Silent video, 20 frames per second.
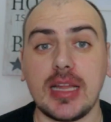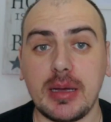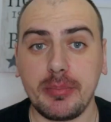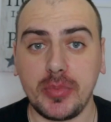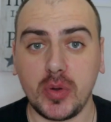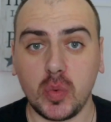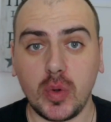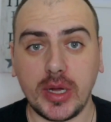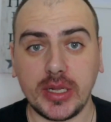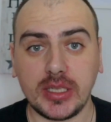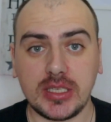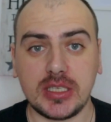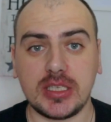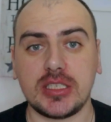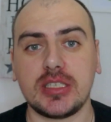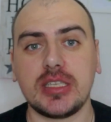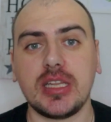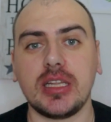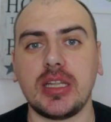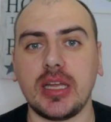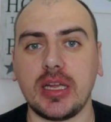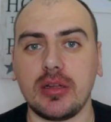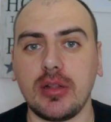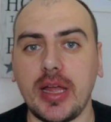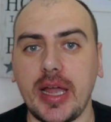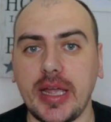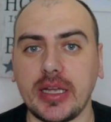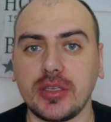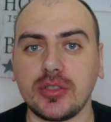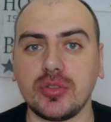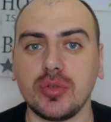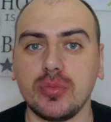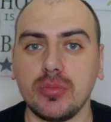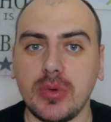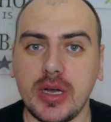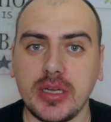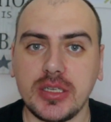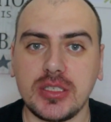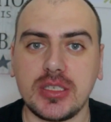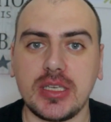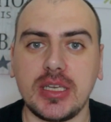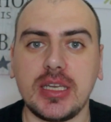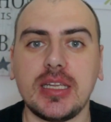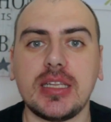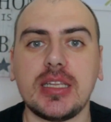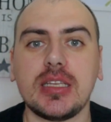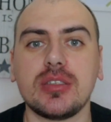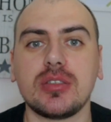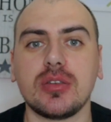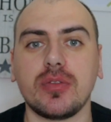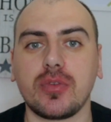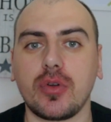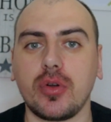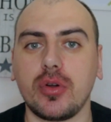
Number one dish that I like too much, it is of